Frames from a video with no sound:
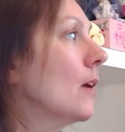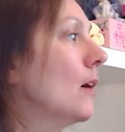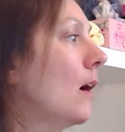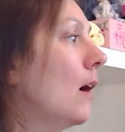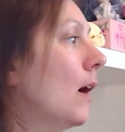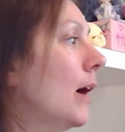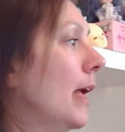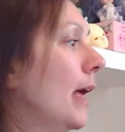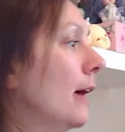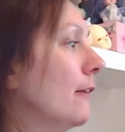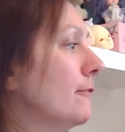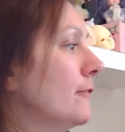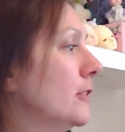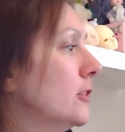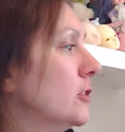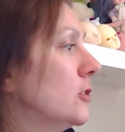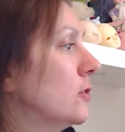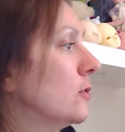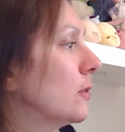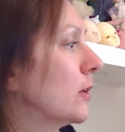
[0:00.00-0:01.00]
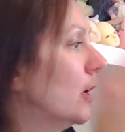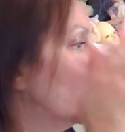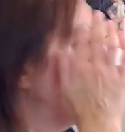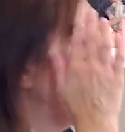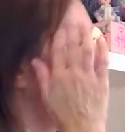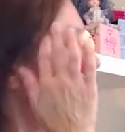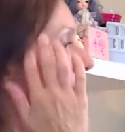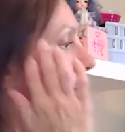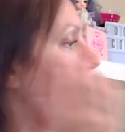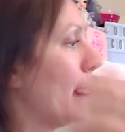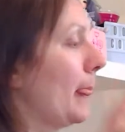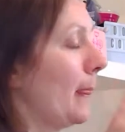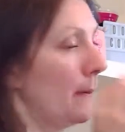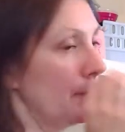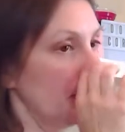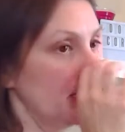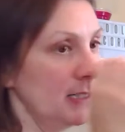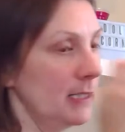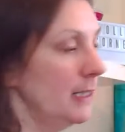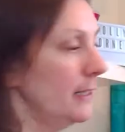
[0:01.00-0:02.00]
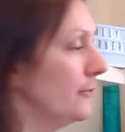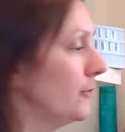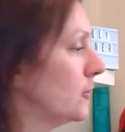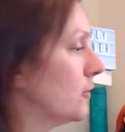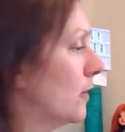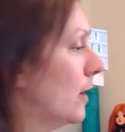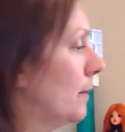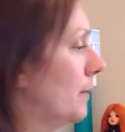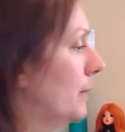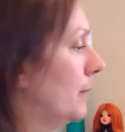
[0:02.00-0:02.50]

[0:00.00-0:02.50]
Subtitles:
I have this new girl. I'm going to lift her up,